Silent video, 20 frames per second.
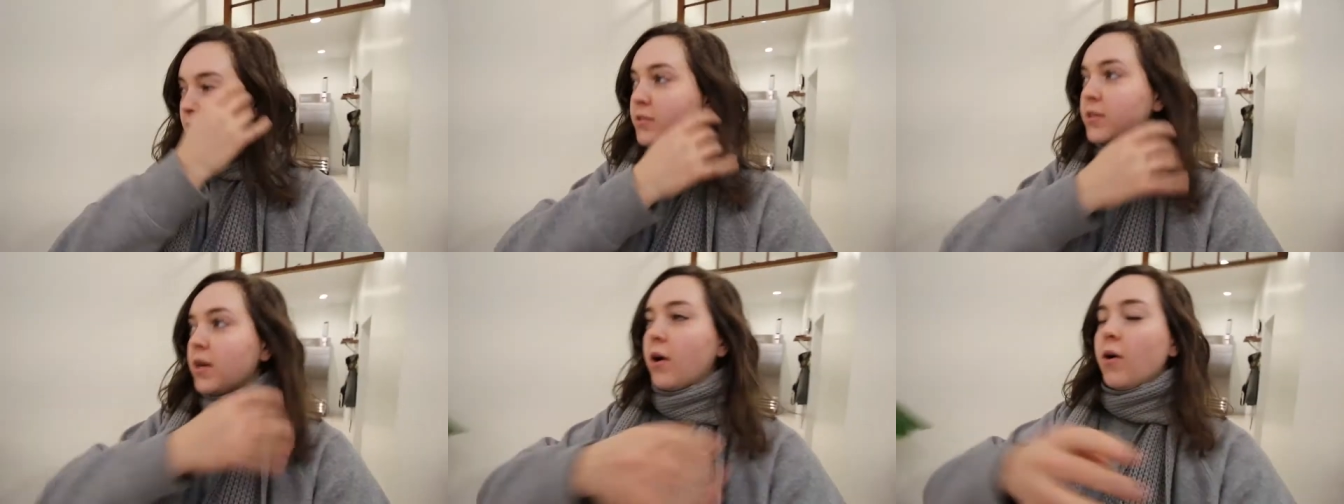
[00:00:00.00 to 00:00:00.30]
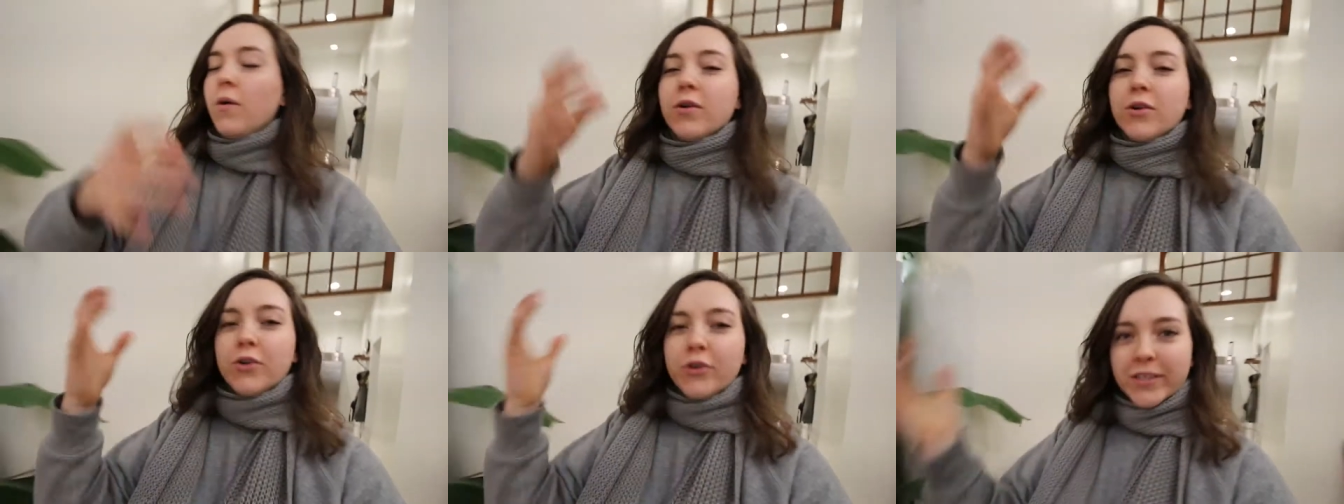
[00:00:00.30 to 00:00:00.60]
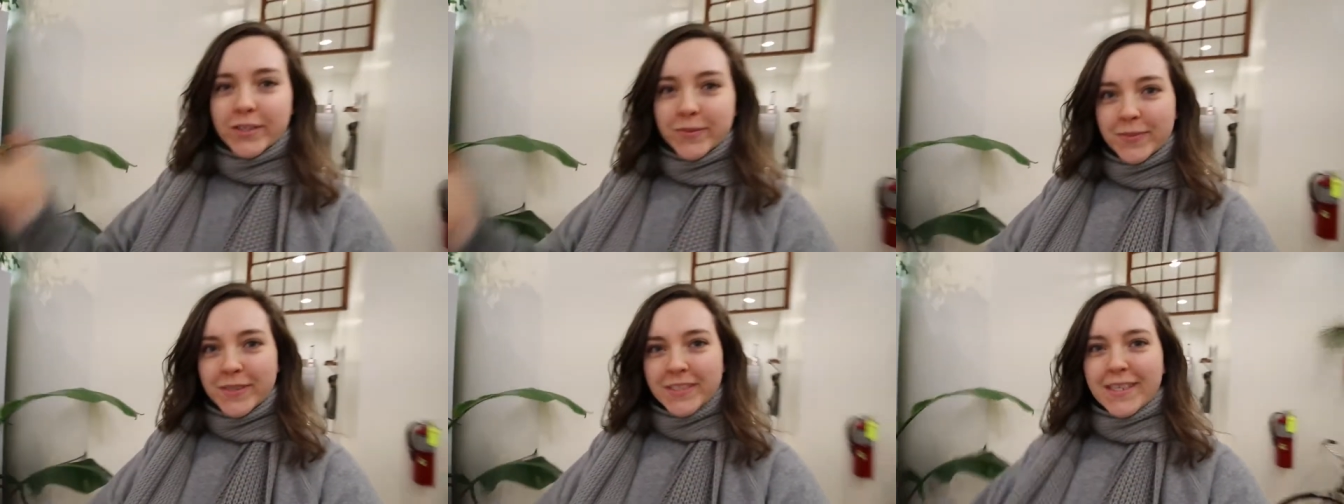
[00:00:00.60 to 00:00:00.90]
So
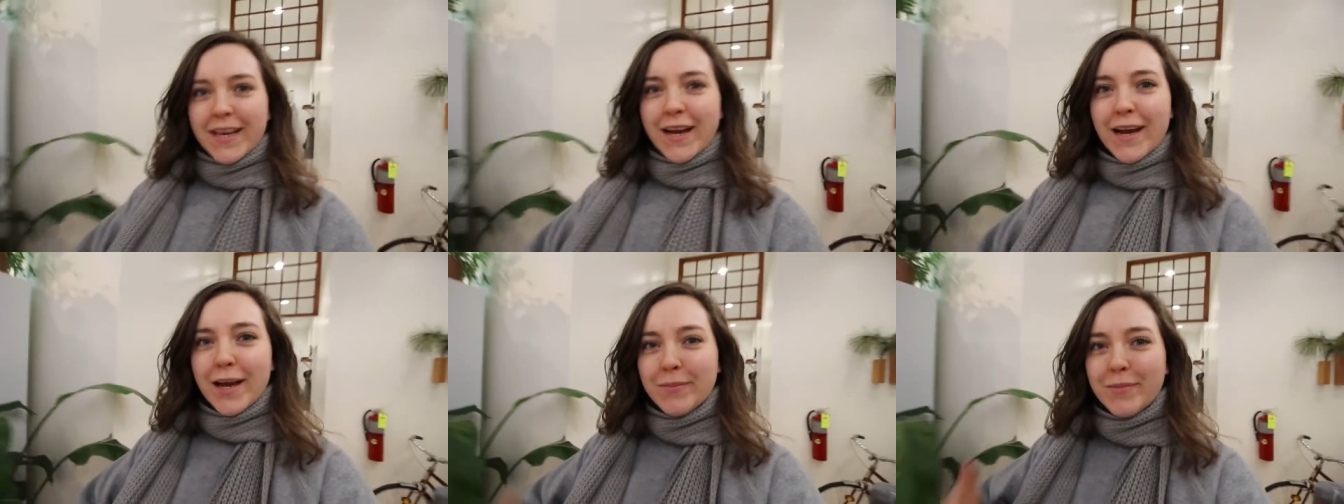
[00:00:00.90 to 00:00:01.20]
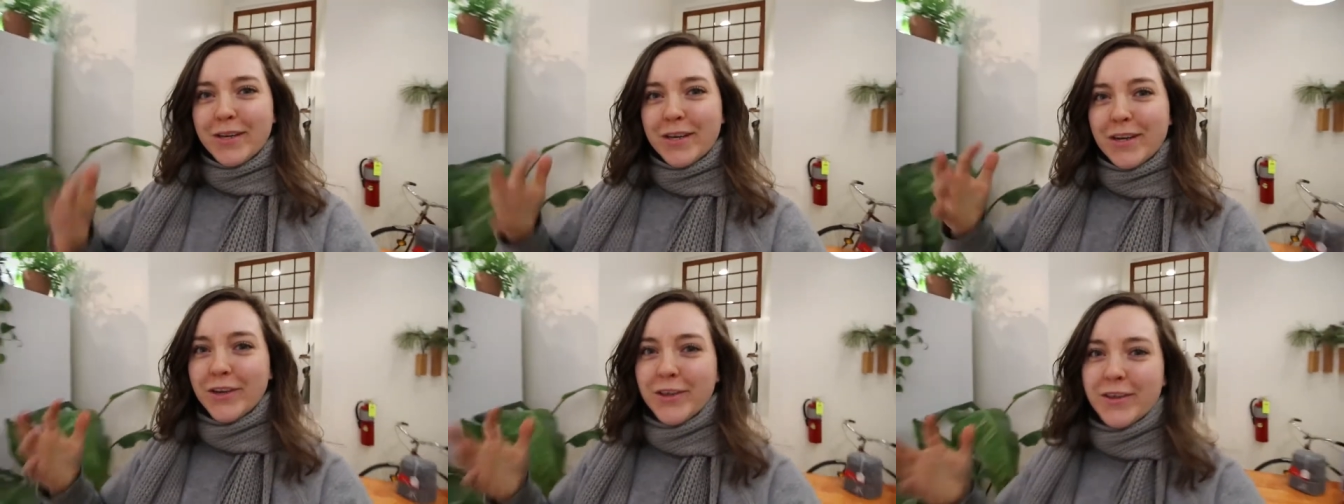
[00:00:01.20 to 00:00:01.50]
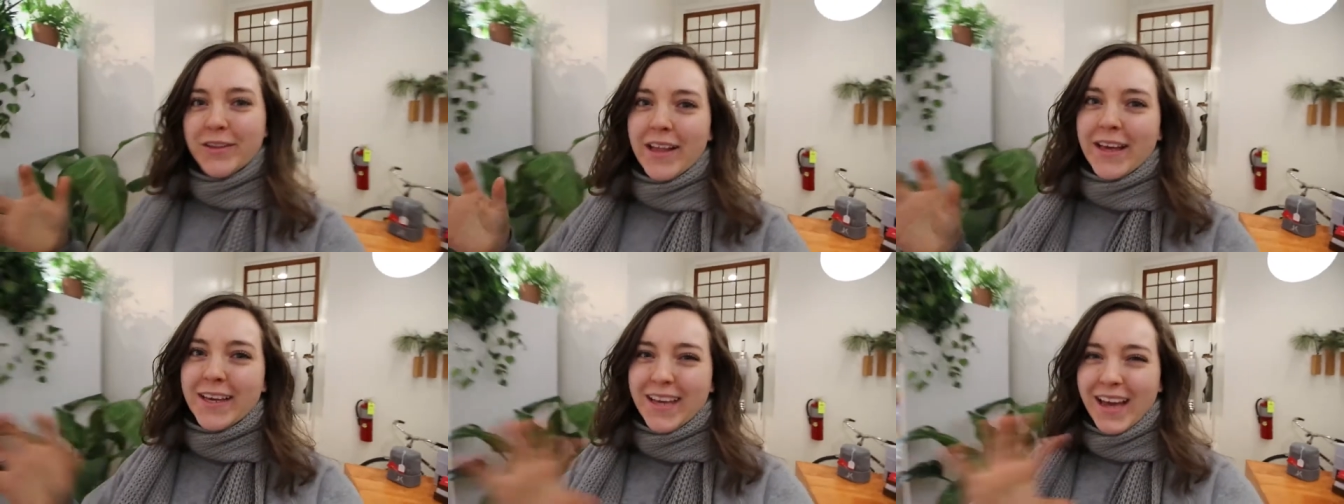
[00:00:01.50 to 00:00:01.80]
Christmas time, you know,
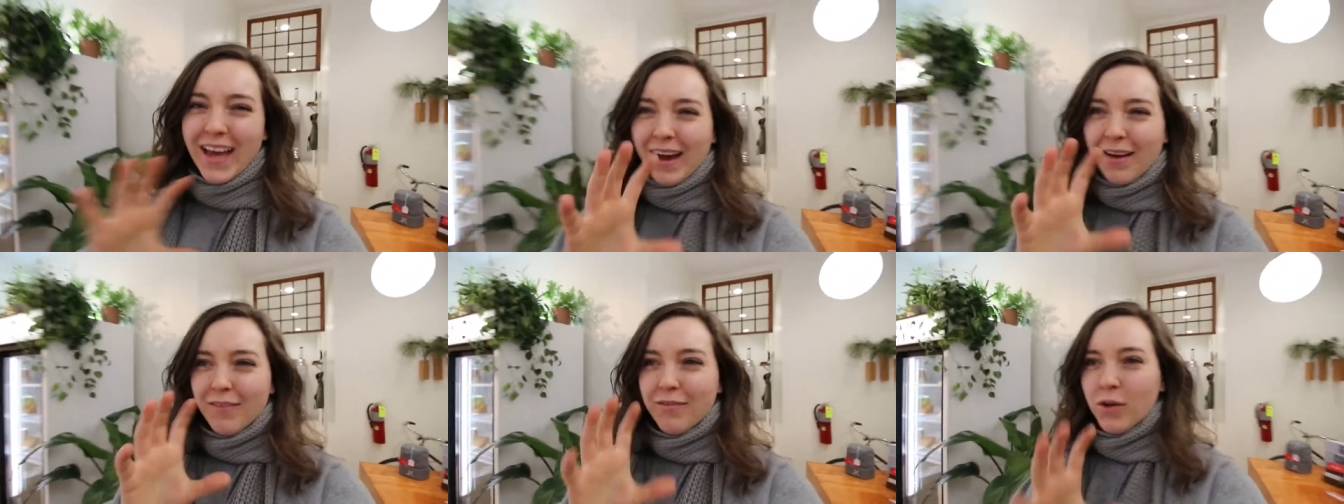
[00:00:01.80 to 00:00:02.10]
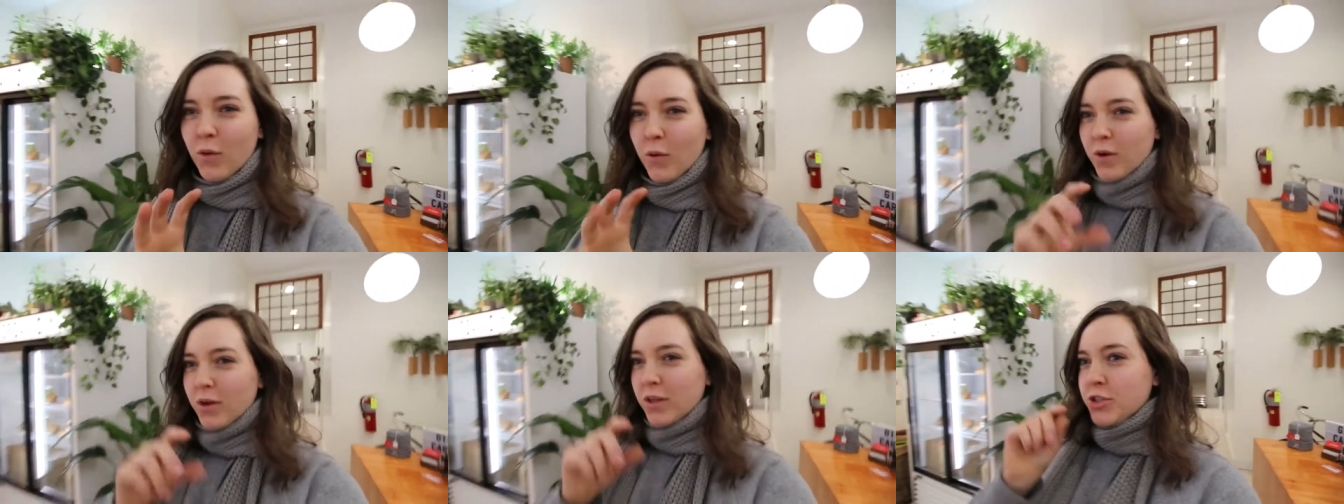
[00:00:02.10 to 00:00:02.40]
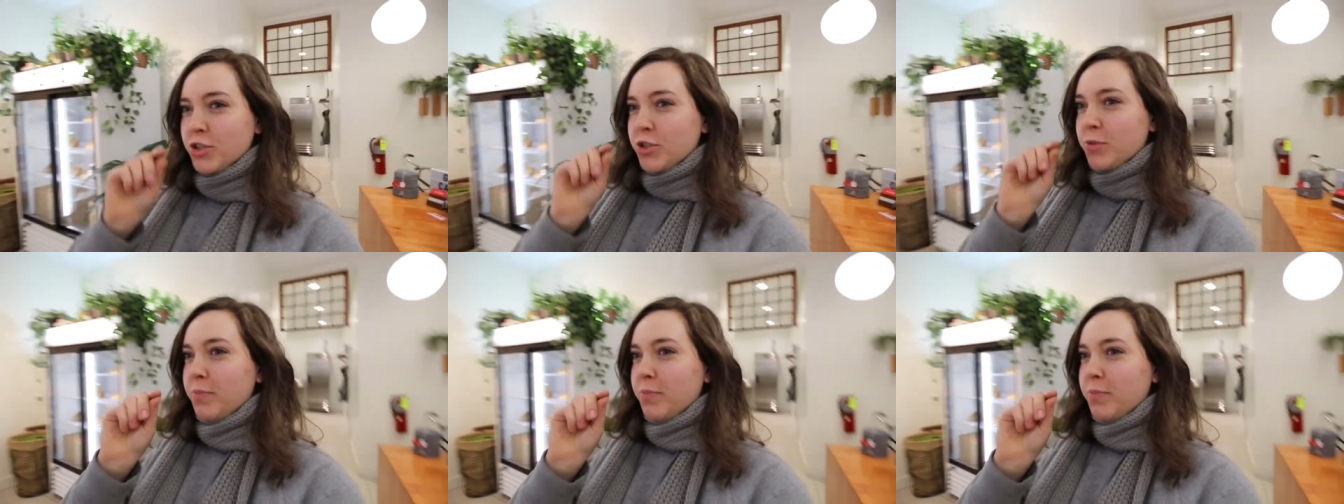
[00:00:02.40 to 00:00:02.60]
you like have the orange,